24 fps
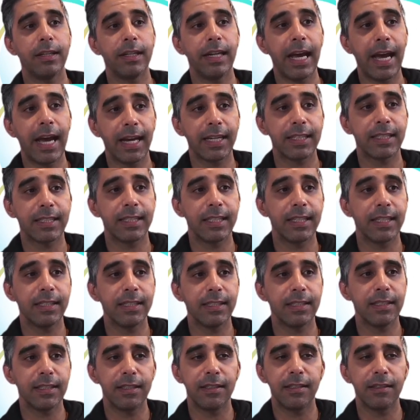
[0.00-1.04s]
access
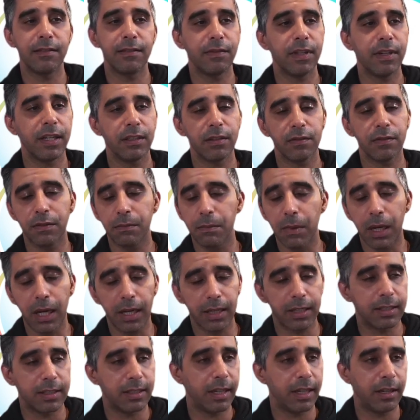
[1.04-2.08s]
in an event of a
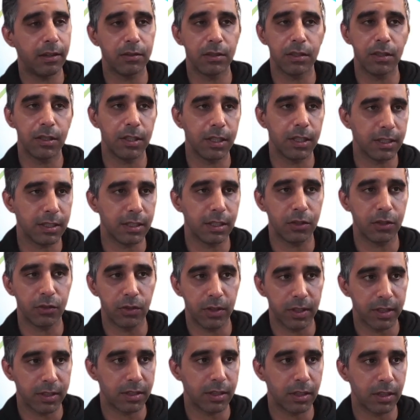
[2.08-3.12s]
market downturn, etc.,
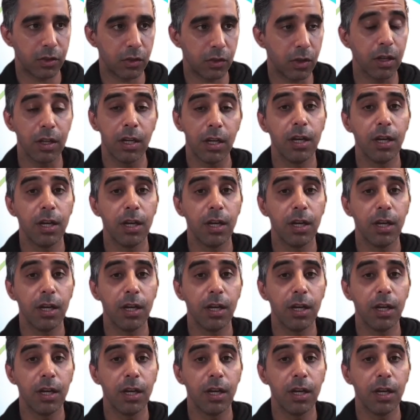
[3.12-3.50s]
etc.